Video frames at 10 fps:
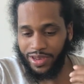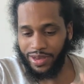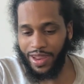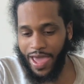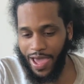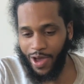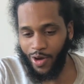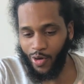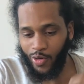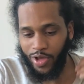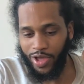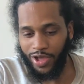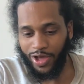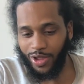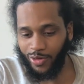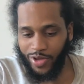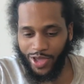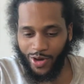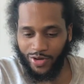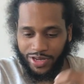Now,
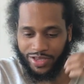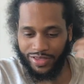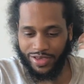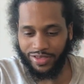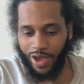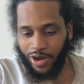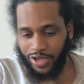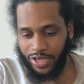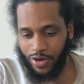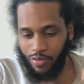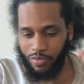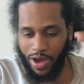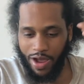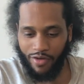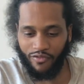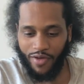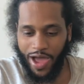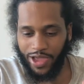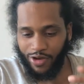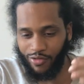colorway on these is Archo Brown,
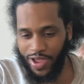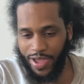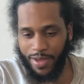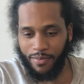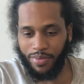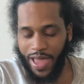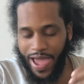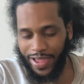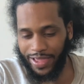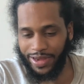Fire Red, Black,